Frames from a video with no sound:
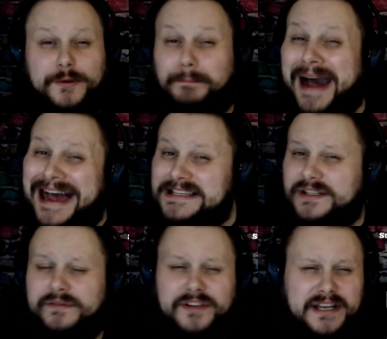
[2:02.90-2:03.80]

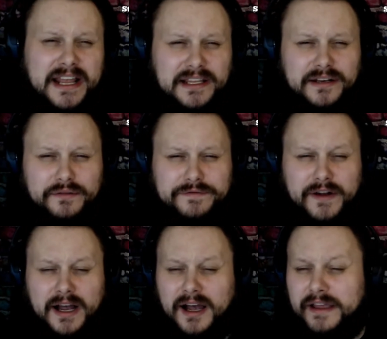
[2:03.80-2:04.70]
positive or negative,
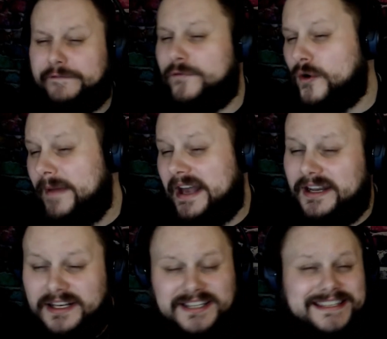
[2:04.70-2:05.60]
if
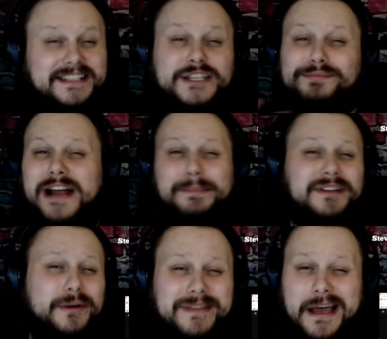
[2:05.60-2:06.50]
formatted in a sentence
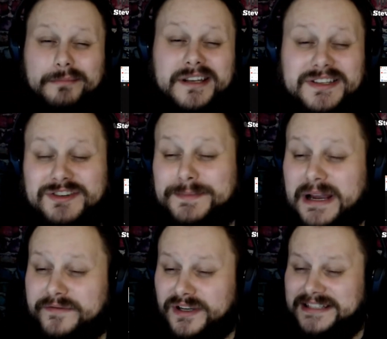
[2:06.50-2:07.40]
properly without being
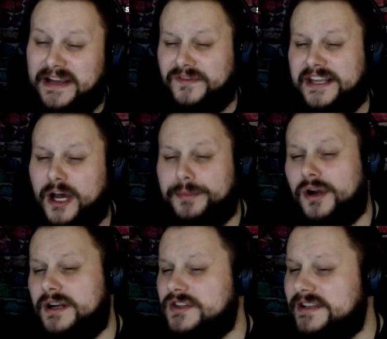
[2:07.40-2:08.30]
disrespectful, can definitely help an
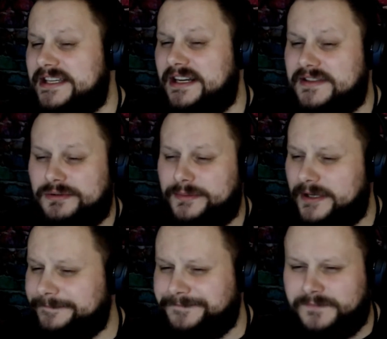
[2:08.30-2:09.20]
artist. So let's get into it now.
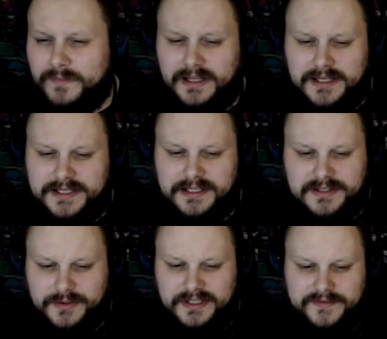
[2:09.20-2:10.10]
Let's get
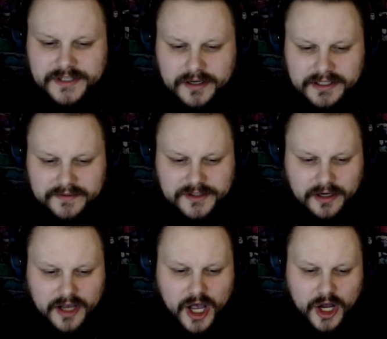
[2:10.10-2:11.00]
into it. Enough talk. Enough
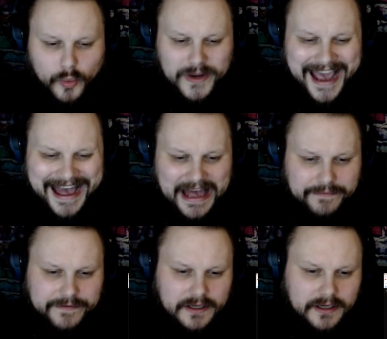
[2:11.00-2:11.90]
talk. We
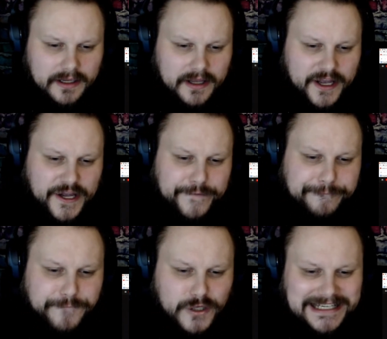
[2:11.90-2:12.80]
have
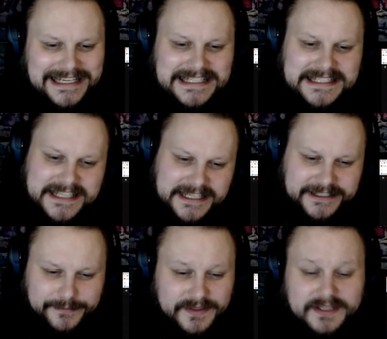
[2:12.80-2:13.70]

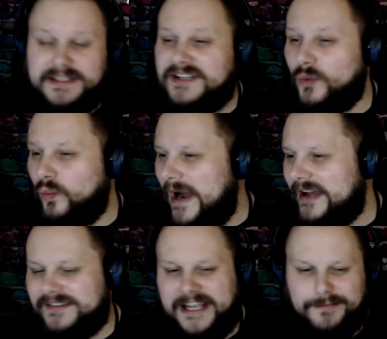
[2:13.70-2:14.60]
Freakysteamz. That is a
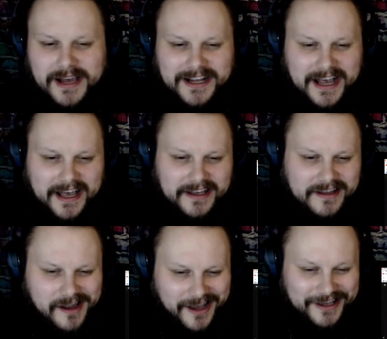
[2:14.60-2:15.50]
wild name, my guy.
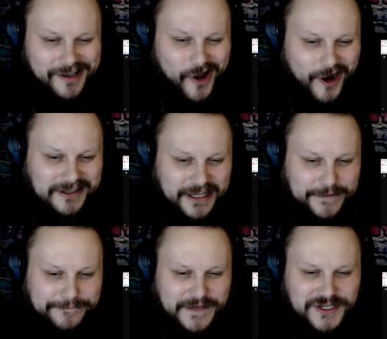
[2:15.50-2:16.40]
Hard
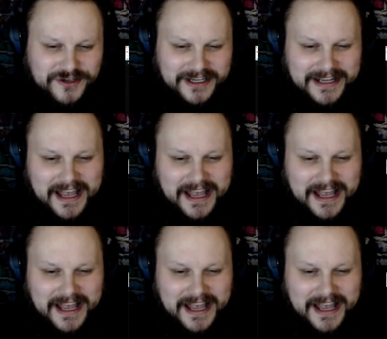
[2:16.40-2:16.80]
Life featuring